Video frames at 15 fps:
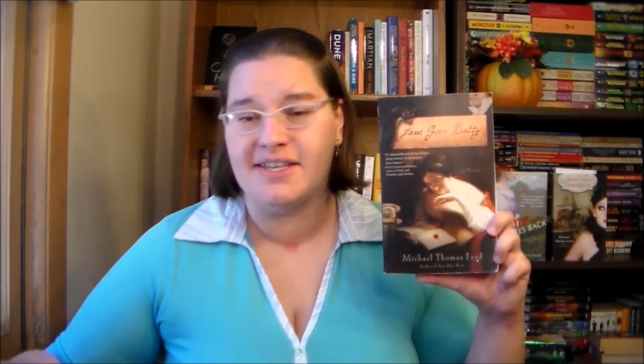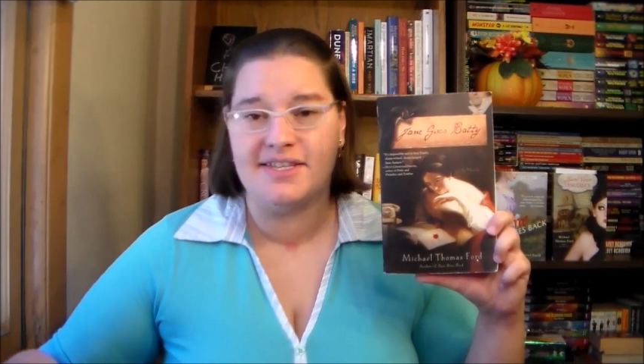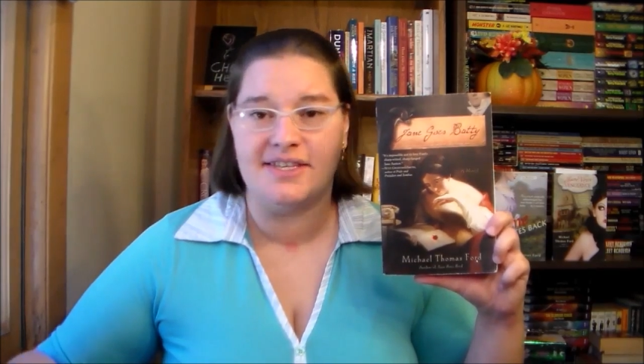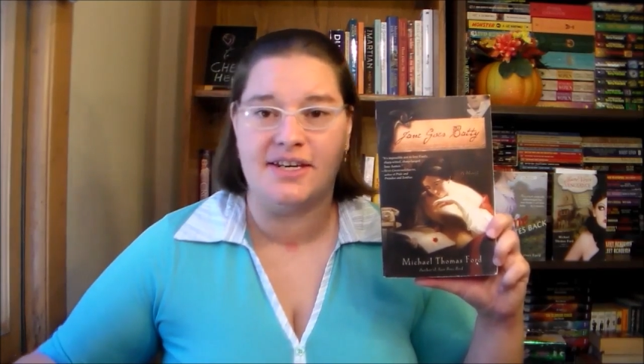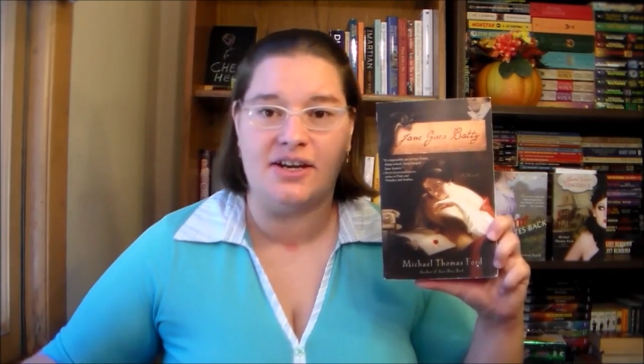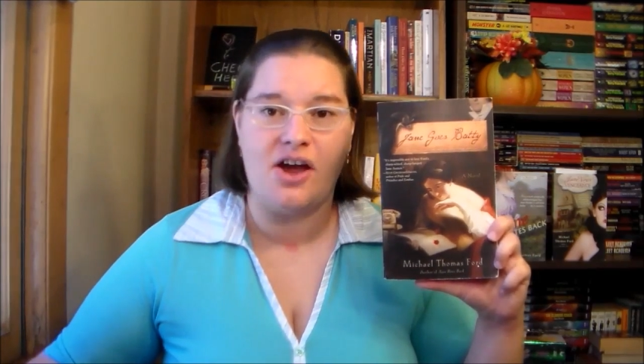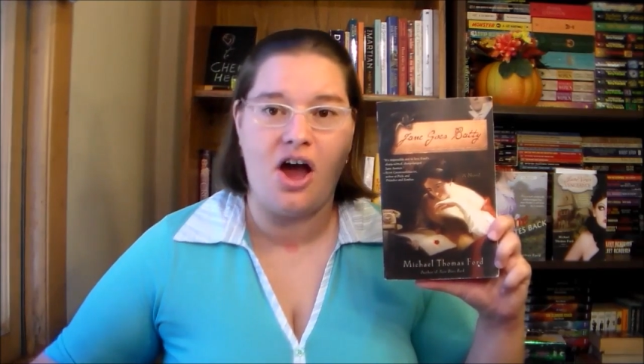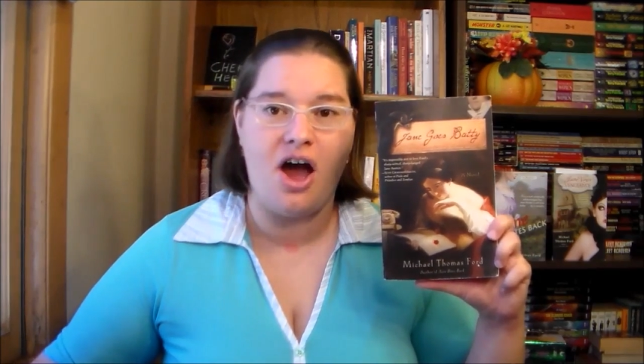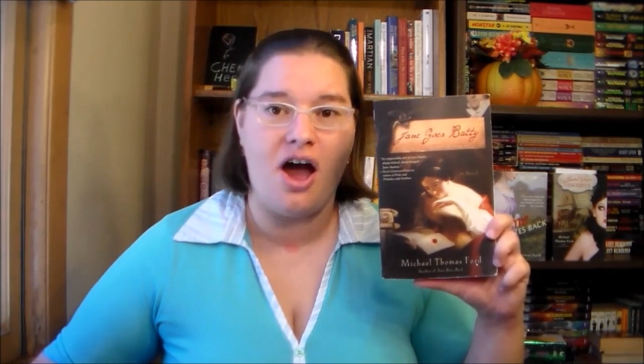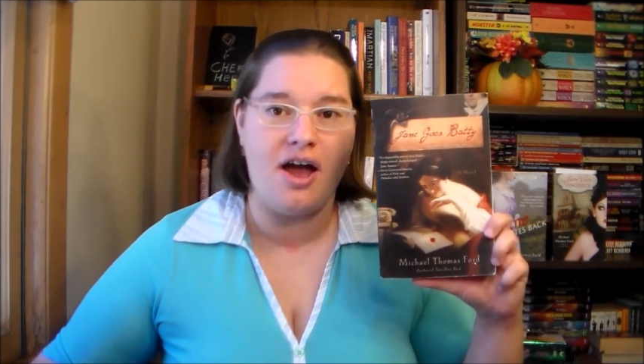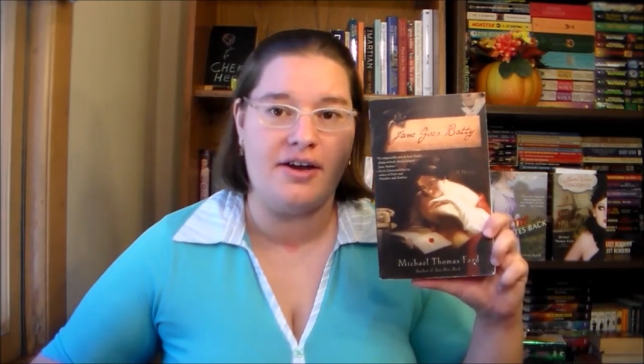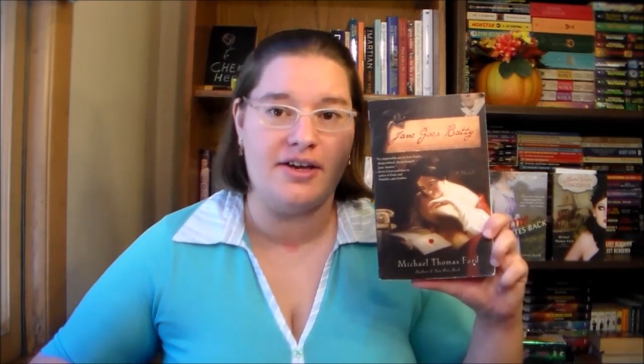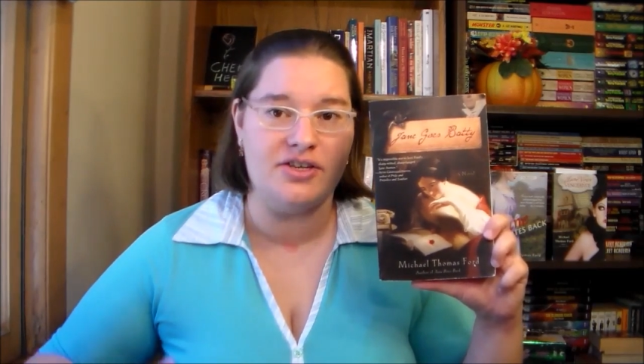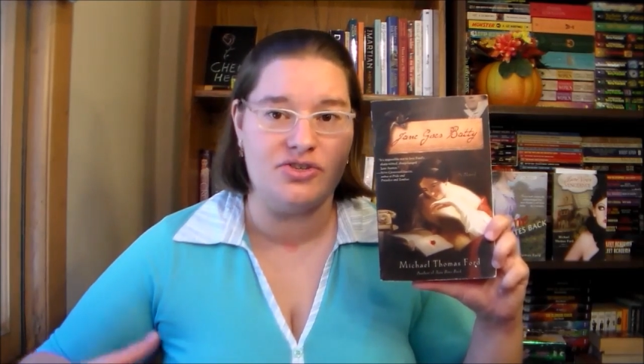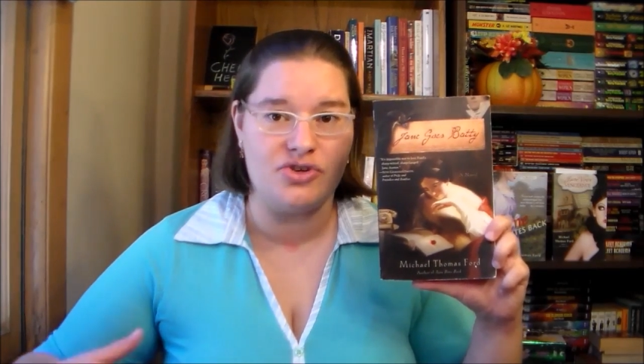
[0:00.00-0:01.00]

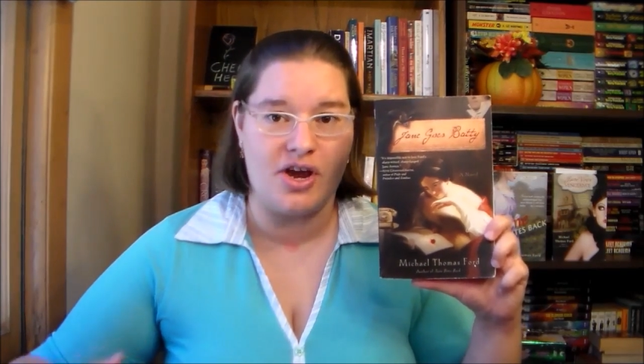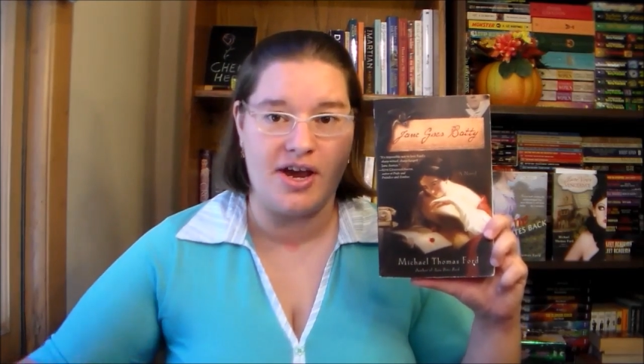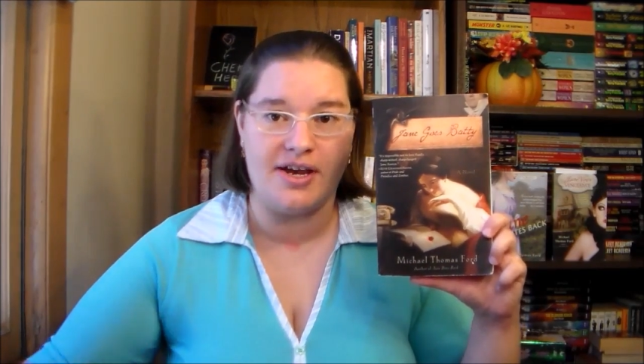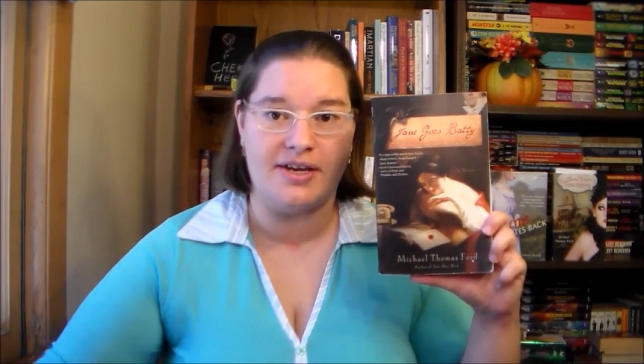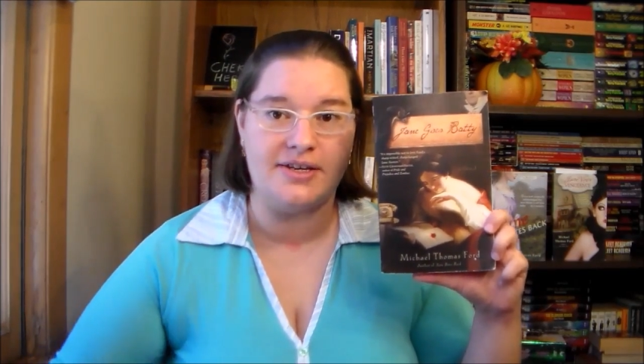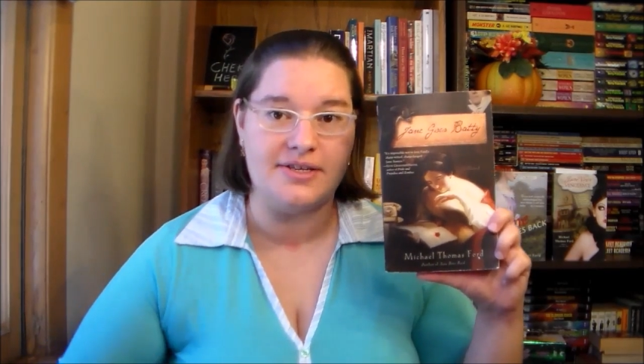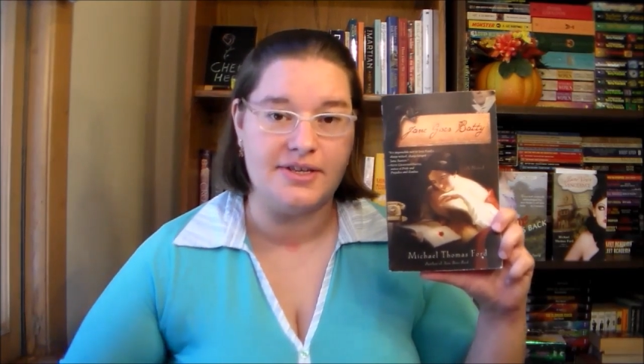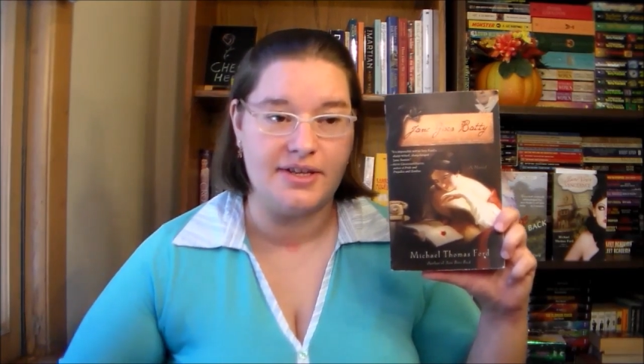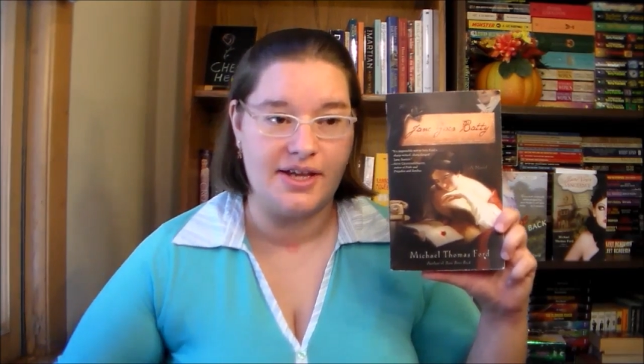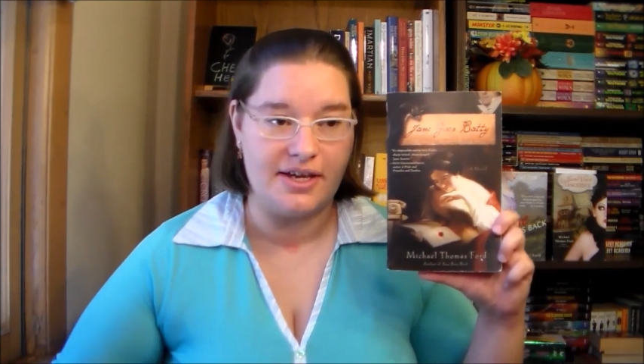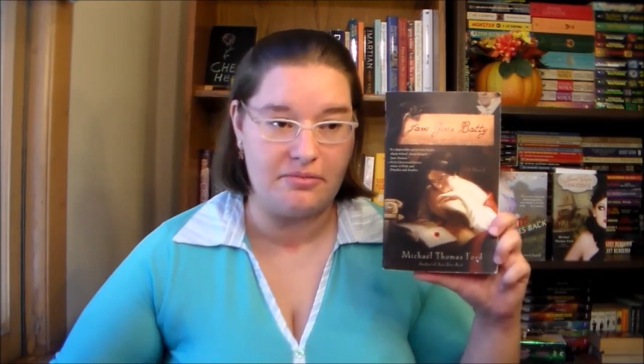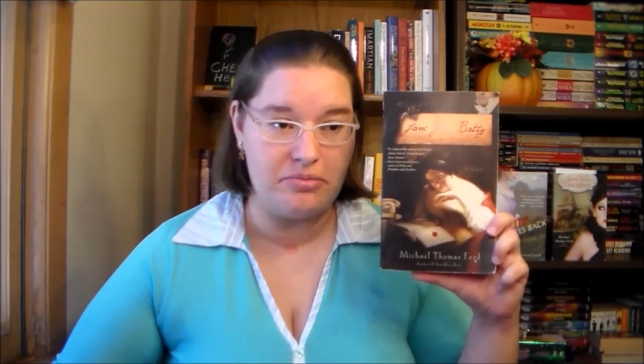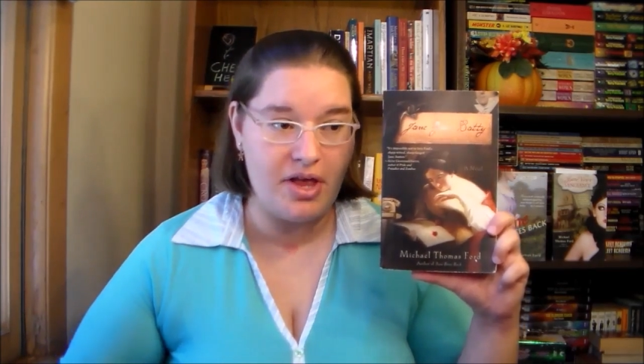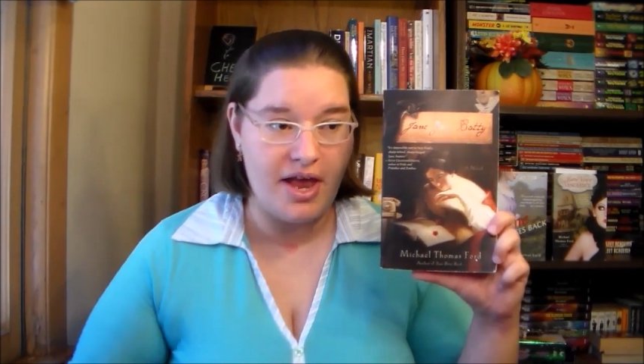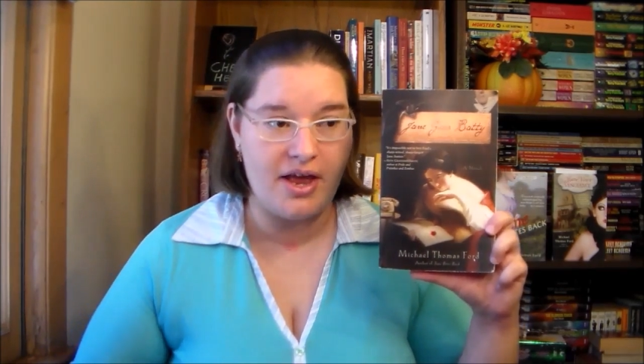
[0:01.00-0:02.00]
synagogue and trying to,
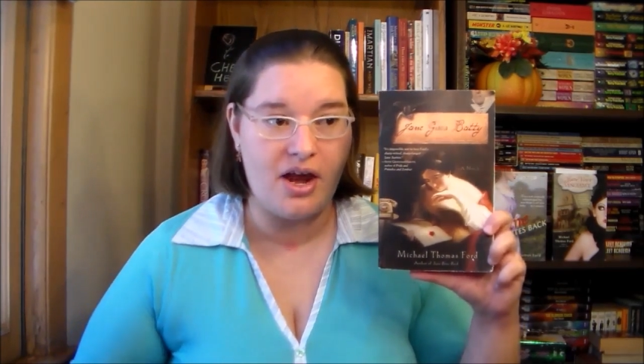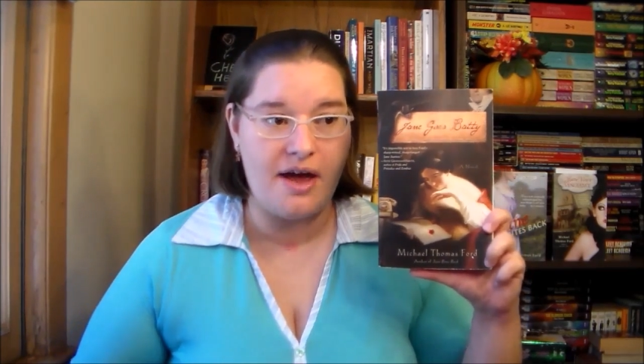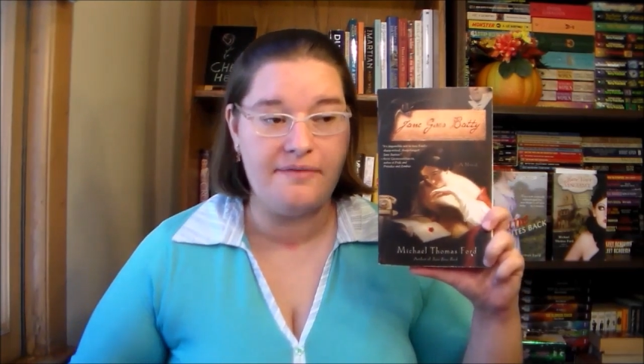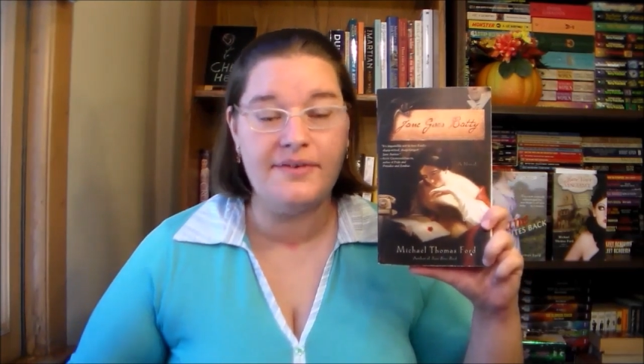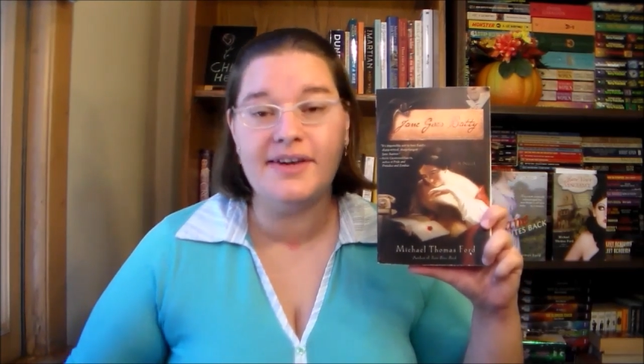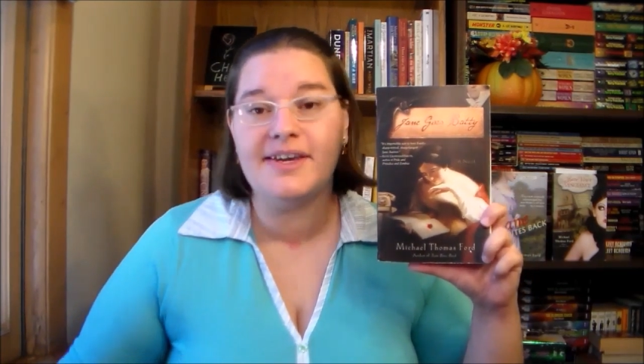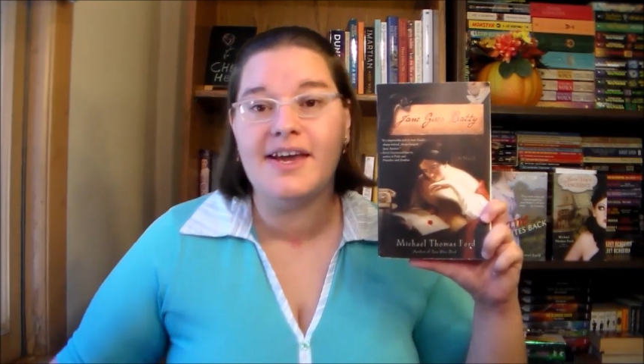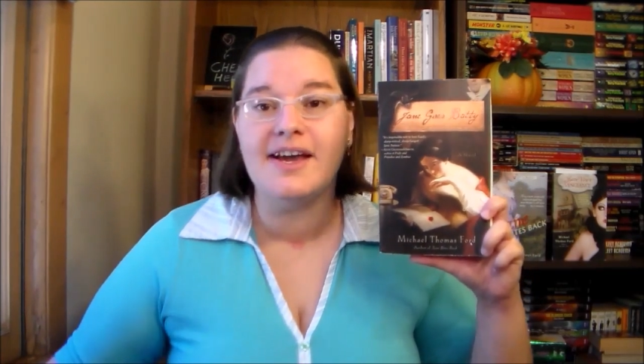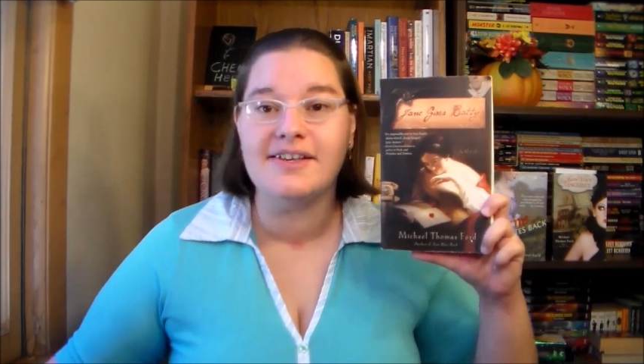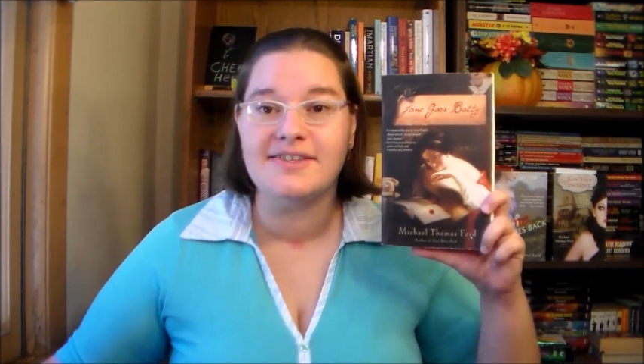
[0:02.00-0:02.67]
like, play it off like,